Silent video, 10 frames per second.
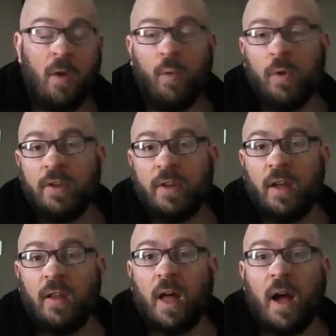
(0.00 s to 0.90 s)
will
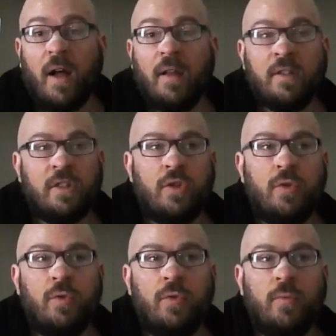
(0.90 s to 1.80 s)
tell lies
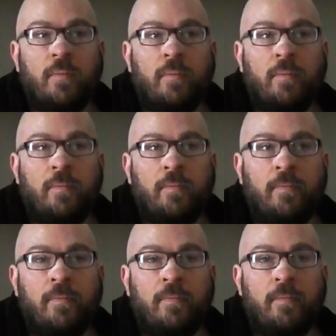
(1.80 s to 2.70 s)
to
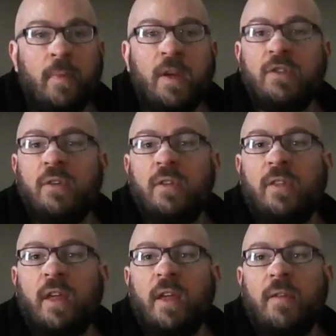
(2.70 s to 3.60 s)
make sure
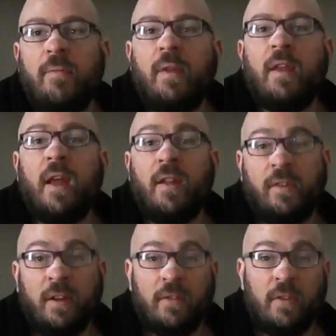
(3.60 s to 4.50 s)
that they get
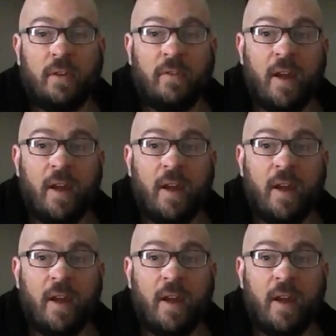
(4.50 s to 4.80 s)
nice things for their